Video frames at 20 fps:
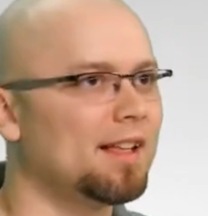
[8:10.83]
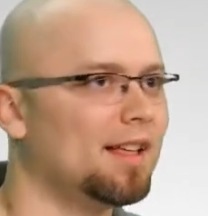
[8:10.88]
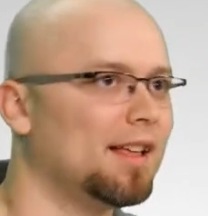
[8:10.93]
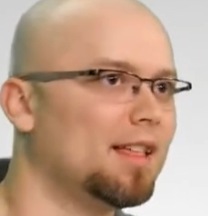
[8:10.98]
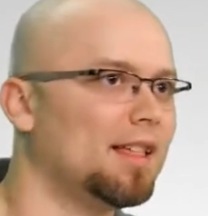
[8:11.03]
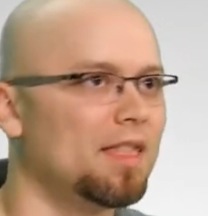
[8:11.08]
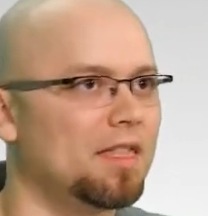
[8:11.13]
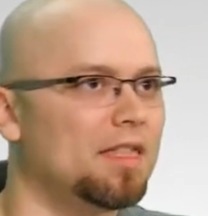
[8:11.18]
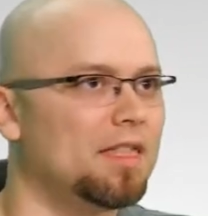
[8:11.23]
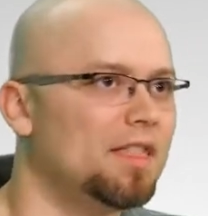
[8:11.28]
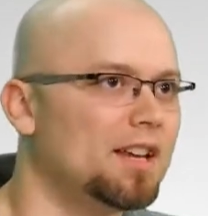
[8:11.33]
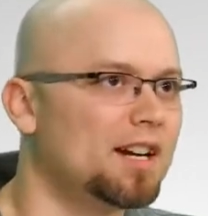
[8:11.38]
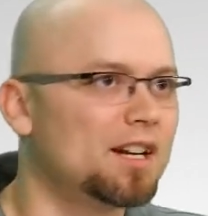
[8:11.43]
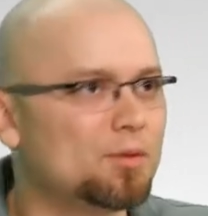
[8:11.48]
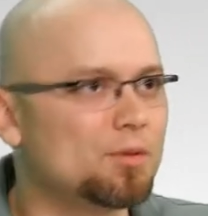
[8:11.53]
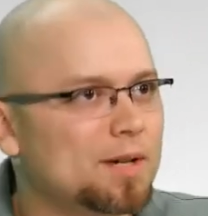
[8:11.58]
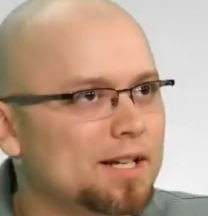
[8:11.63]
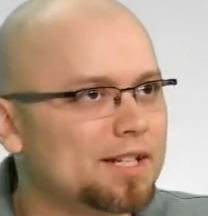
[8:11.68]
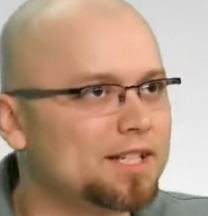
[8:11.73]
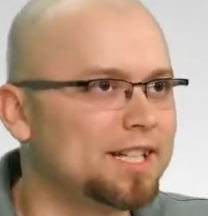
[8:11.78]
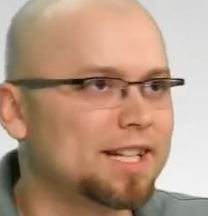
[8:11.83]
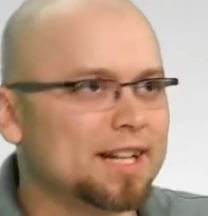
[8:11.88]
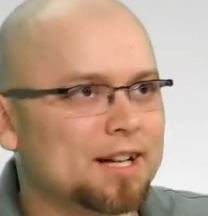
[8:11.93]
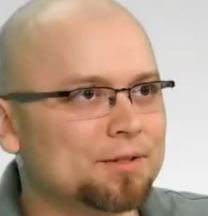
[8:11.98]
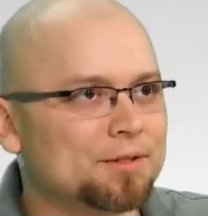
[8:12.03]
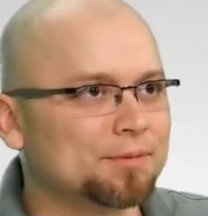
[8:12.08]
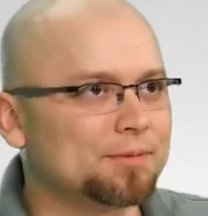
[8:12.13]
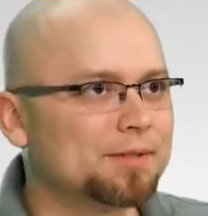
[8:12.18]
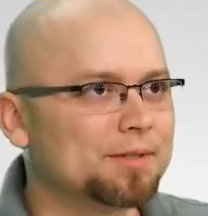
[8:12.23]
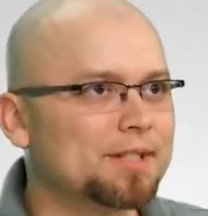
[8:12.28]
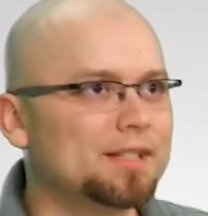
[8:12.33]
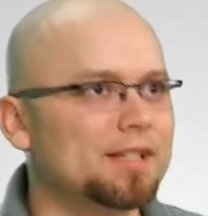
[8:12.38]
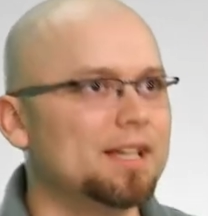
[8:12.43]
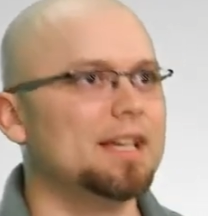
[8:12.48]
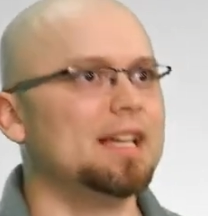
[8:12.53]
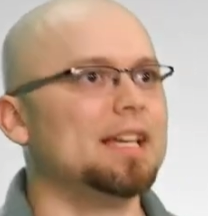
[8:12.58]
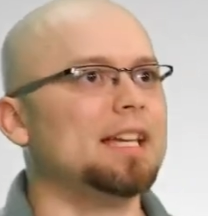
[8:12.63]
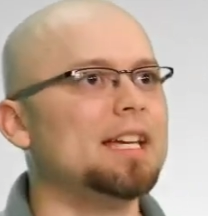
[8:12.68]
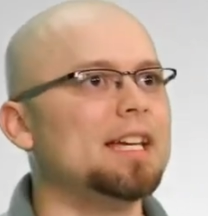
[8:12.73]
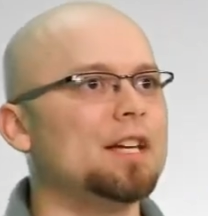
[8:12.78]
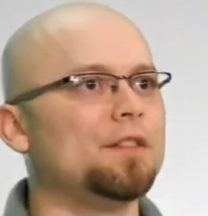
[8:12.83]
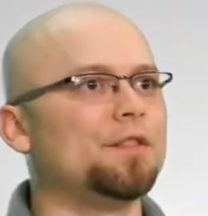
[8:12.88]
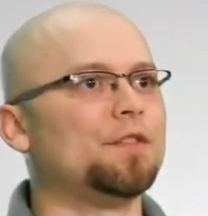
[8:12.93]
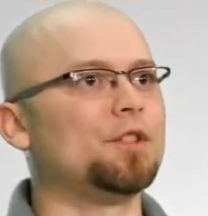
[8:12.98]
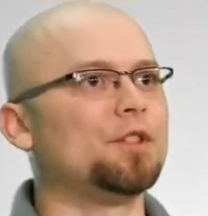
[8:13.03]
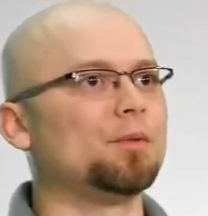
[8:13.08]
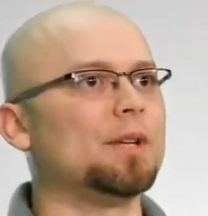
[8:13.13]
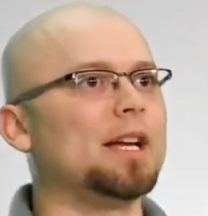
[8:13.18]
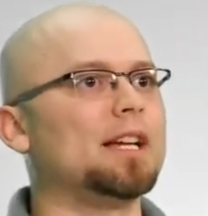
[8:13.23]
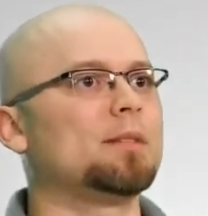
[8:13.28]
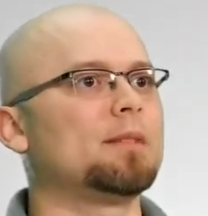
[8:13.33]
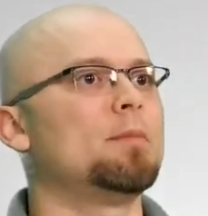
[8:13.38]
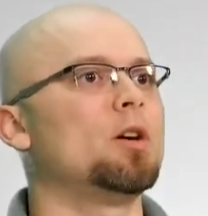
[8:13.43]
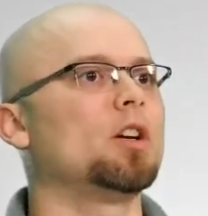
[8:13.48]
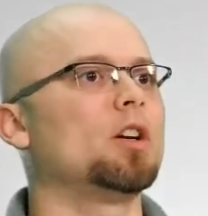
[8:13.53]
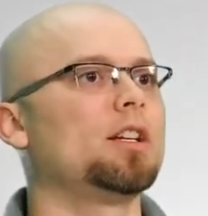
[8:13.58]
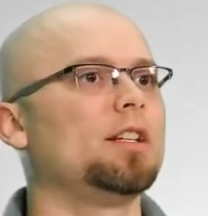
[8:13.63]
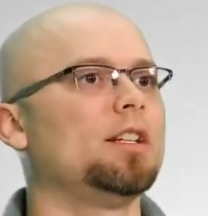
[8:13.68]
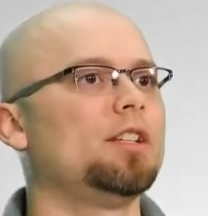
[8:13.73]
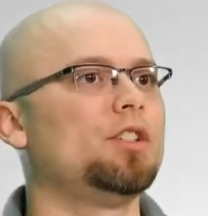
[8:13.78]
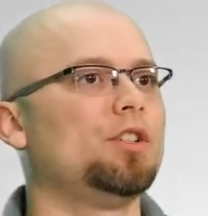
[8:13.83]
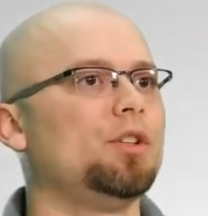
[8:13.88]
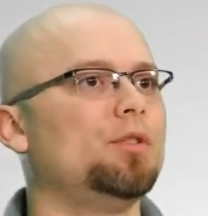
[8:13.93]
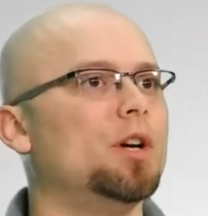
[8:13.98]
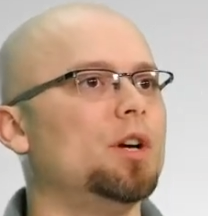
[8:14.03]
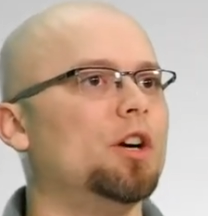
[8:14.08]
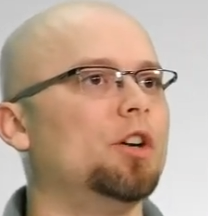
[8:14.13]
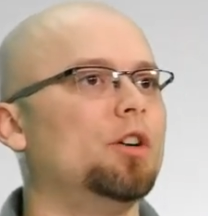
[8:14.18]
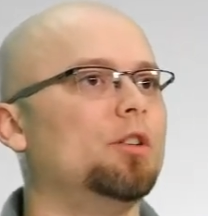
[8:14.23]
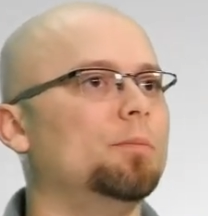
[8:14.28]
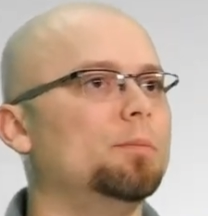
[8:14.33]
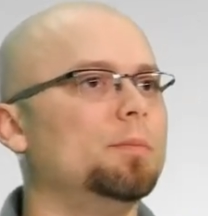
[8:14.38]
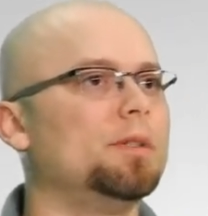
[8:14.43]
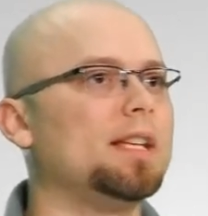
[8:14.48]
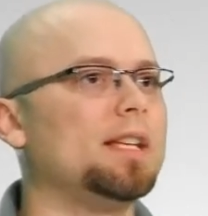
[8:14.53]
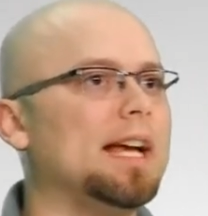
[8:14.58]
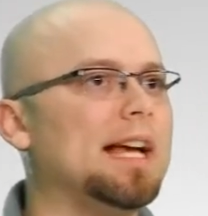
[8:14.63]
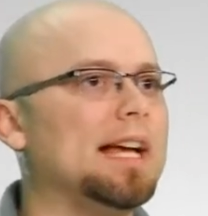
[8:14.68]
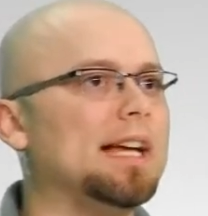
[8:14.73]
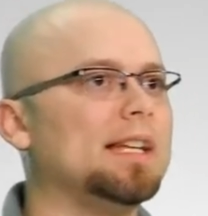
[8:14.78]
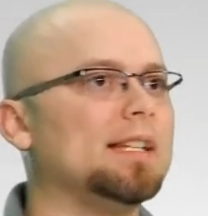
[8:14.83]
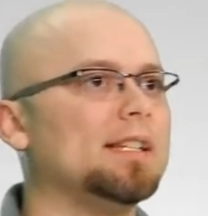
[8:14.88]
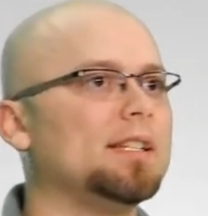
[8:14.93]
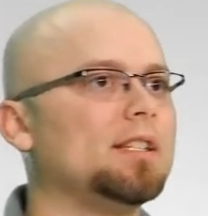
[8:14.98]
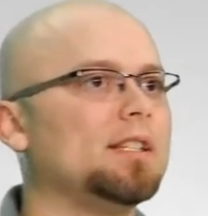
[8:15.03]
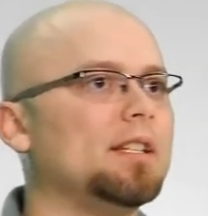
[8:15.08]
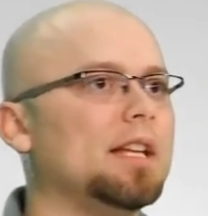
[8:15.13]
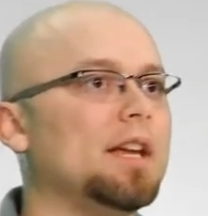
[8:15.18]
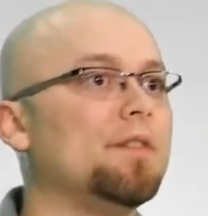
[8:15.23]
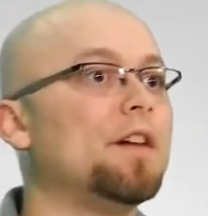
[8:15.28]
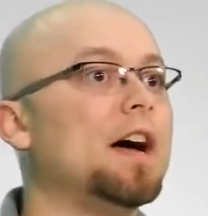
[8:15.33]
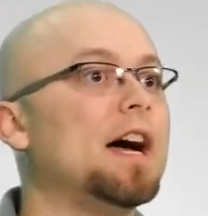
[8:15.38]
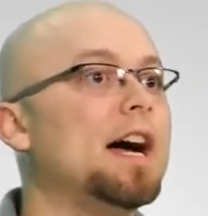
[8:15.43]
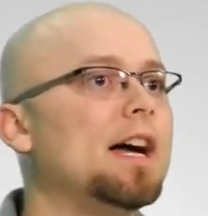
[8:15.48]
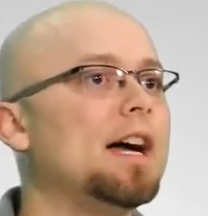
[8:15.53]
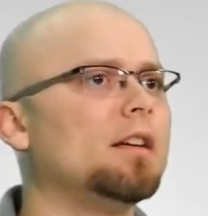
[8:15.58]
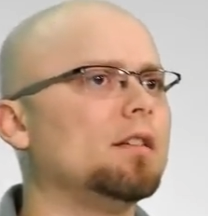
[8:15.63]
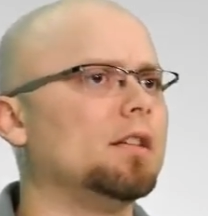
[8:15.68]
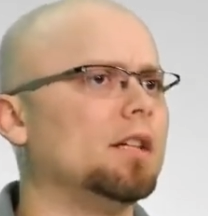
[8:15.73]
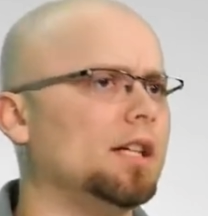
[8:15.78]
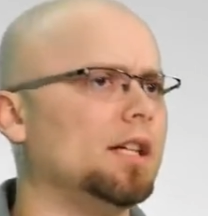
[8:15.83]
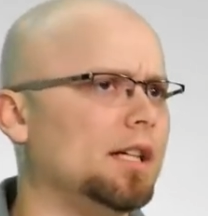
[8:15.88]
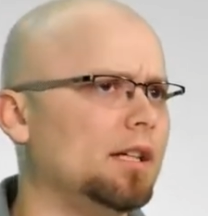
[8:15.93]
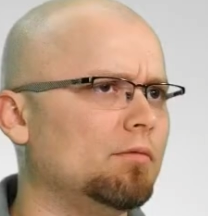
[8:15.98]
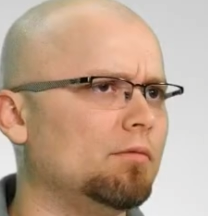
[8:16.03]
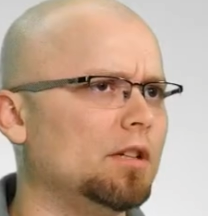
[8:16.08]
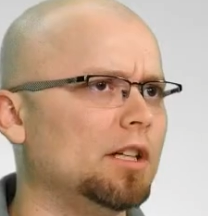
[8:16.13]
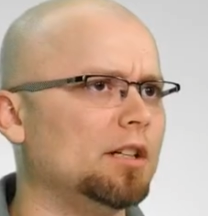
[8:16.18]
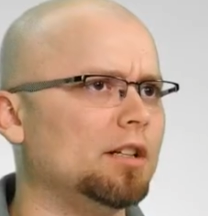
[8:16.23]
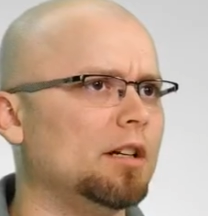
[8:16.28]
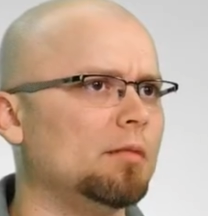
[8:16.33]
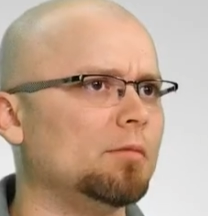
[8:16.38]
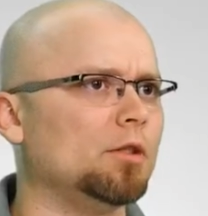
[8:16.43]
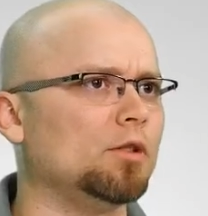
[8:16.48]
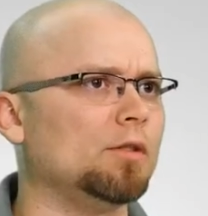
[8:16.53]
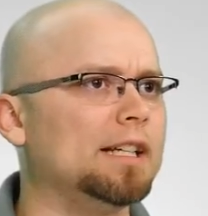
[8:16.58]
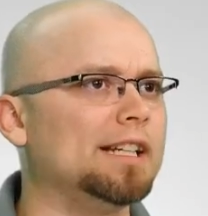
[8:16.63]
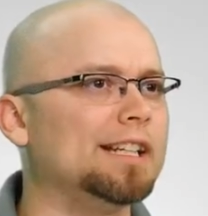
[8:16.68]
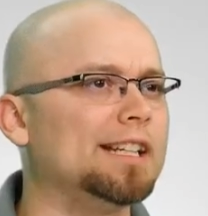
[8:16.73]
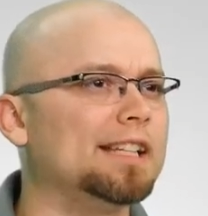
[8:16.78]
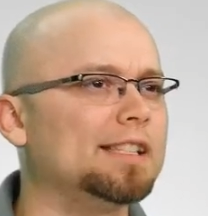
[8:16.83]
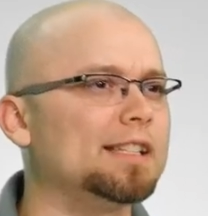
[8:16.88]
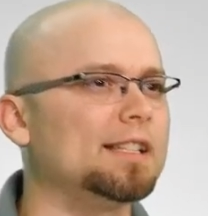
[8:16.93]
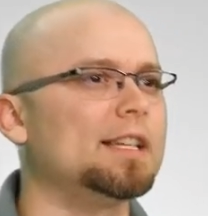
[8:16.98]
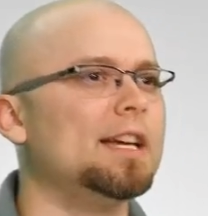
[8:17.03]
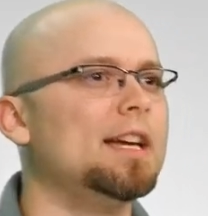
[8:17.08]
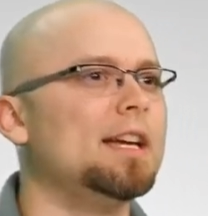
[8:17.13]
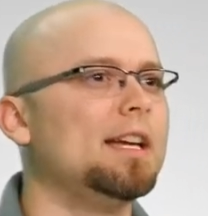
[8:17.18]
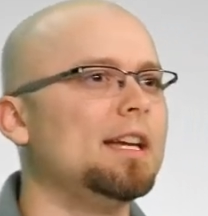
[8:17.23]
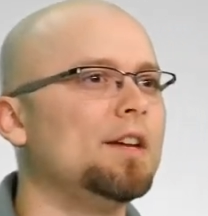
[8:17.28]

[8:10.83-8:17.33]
the questions. If direct marketed to homes as, well, I'm going to read it as is.